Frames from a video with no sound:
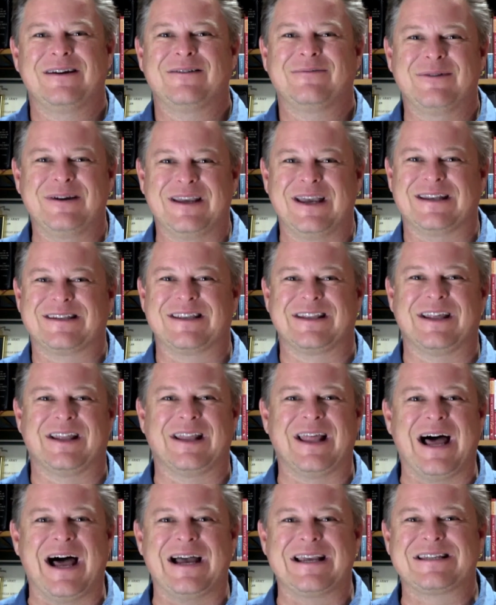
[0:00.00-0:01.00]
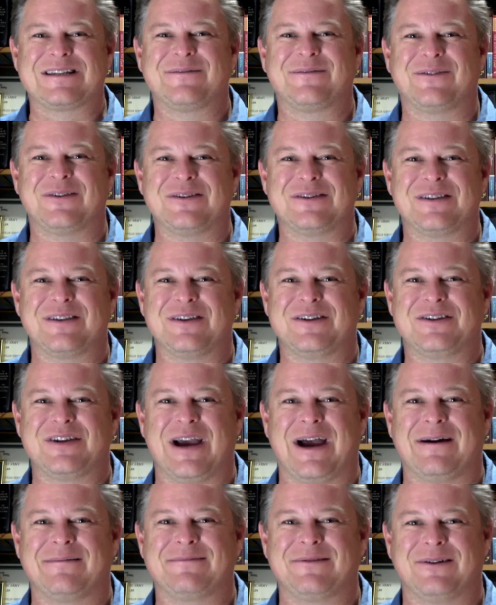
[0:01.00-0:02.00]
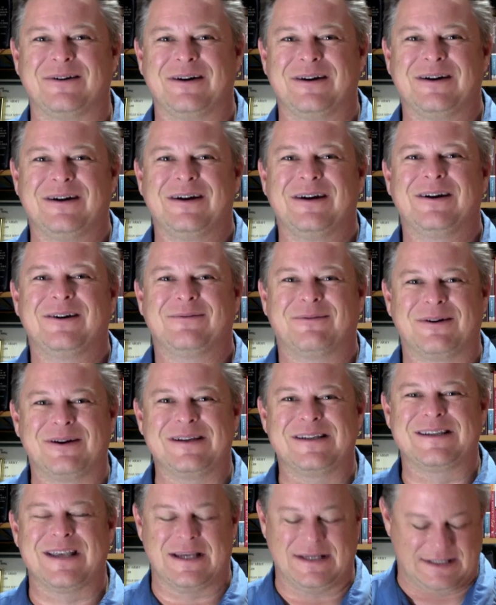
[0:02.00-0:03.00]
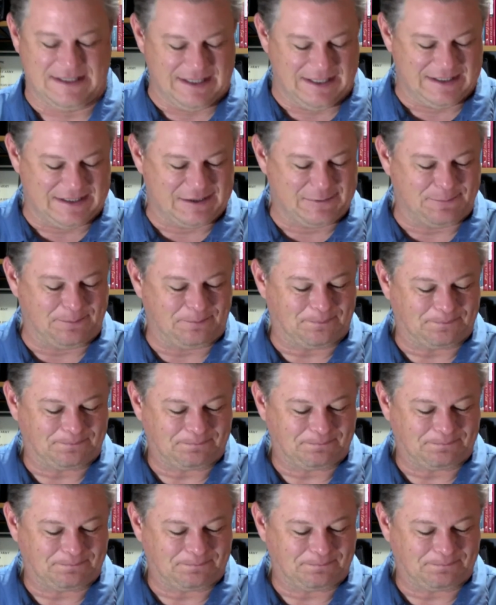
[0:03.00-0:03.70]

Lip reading: we get to the last verse of the chapter where he says this,